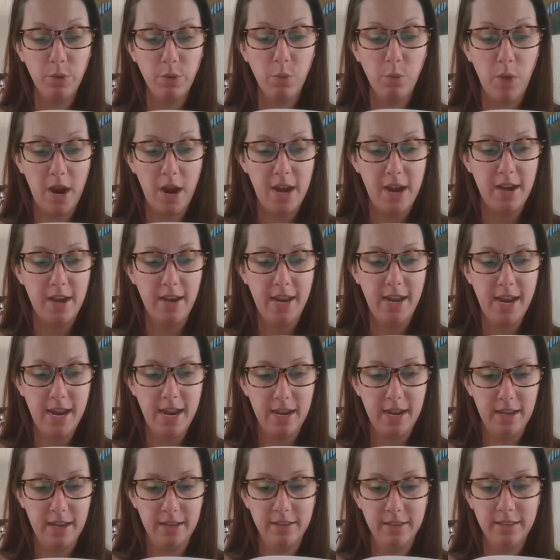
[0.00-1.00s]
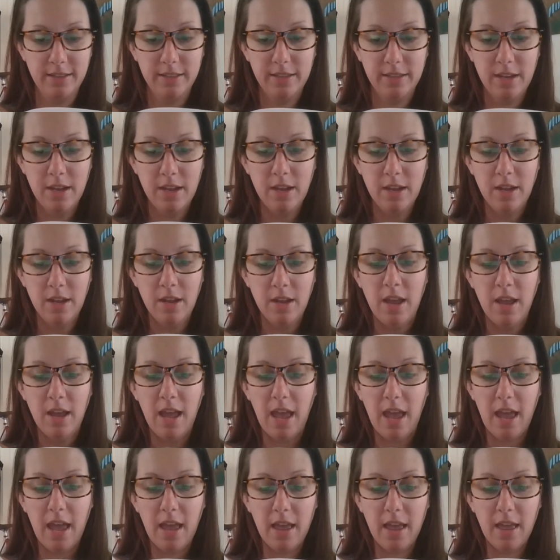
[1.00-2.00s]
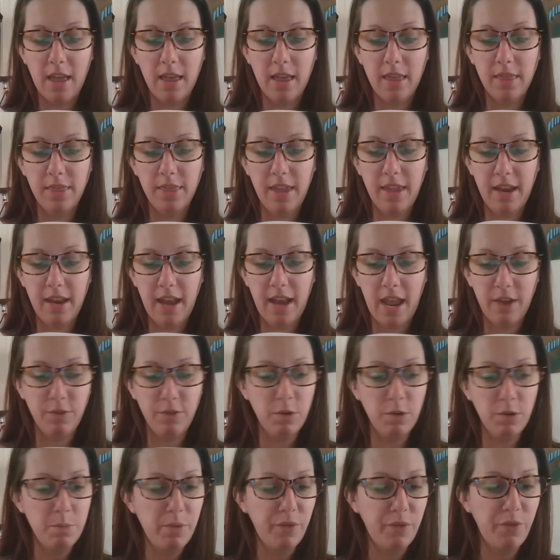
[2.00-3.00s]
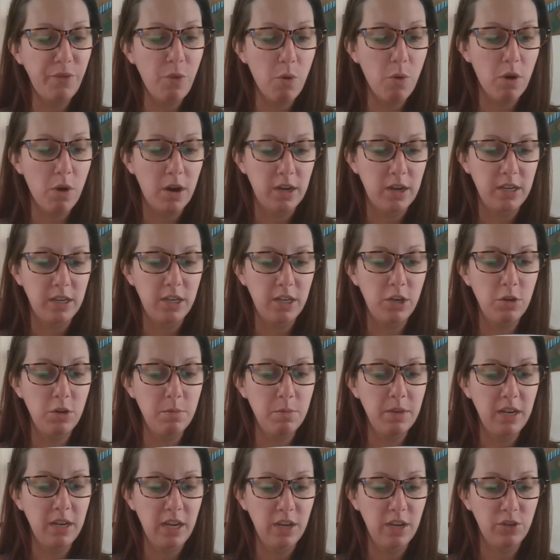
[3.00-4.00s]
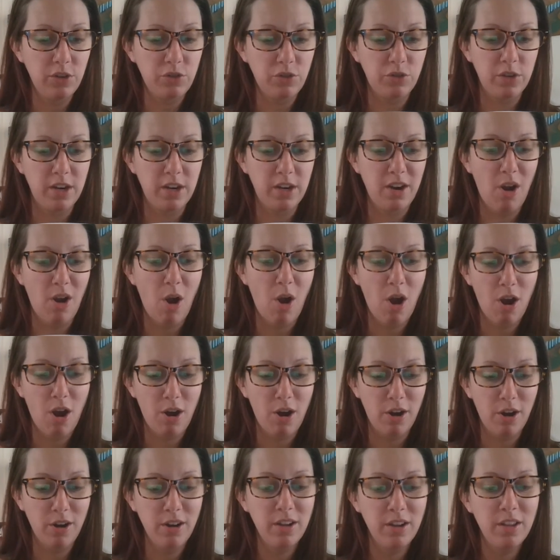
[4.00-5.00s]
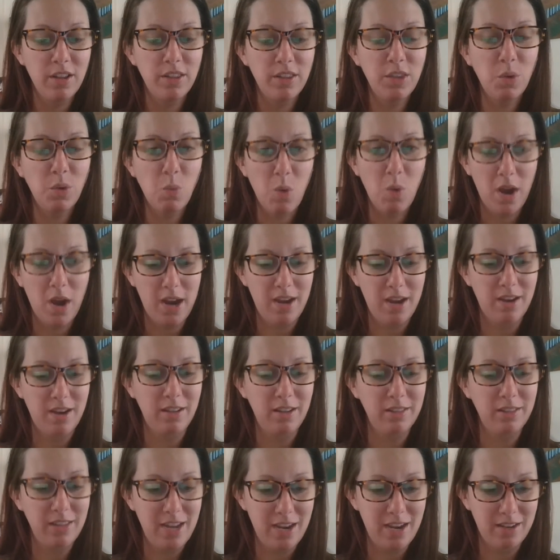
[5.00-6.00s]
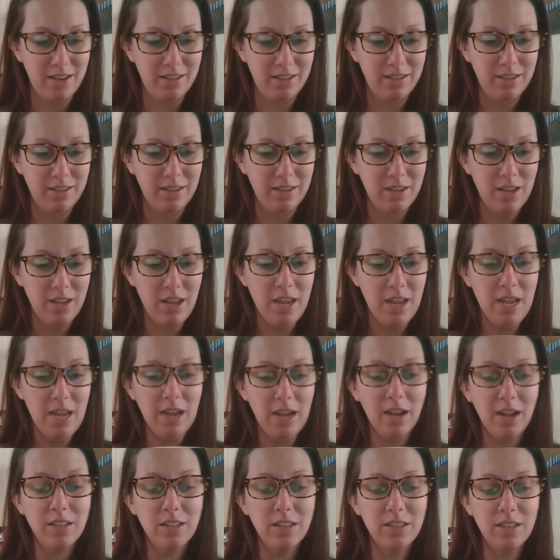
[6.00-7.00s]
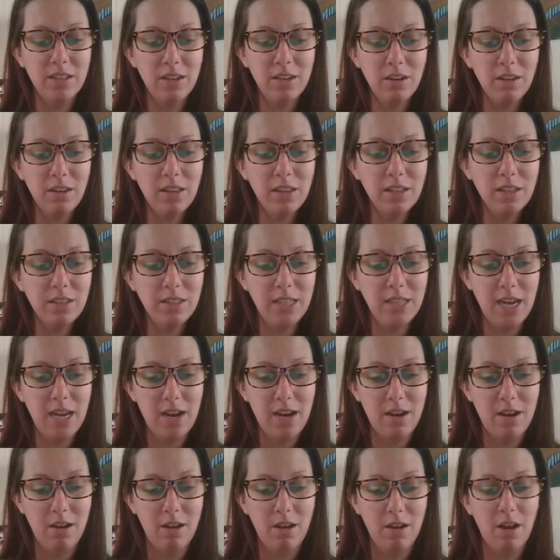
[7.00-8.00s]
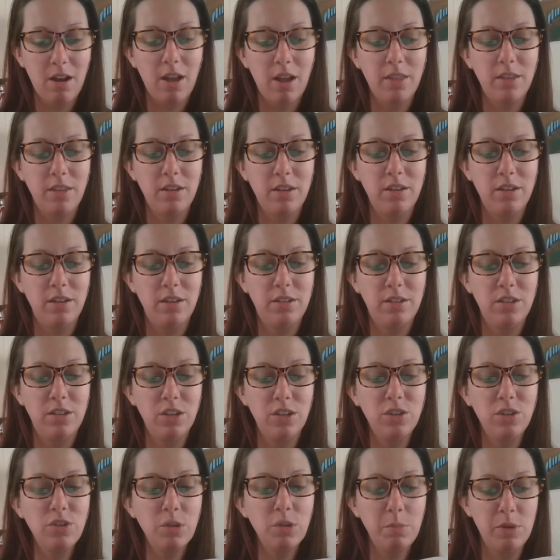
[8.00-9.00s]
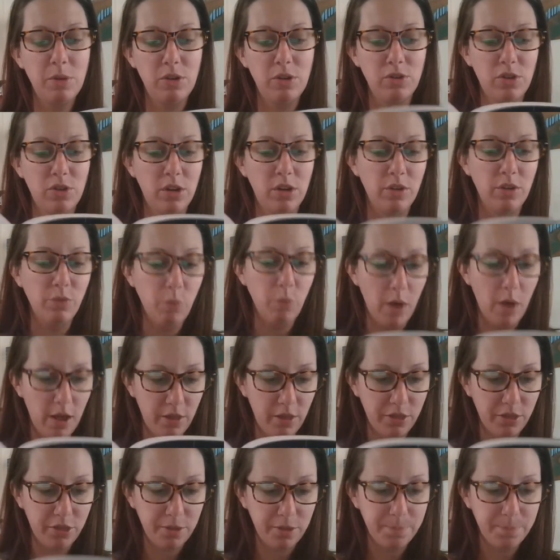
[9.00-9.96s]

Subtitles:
white hands than ever before in human history are the white elite. Consider this data on the distribution of wealth.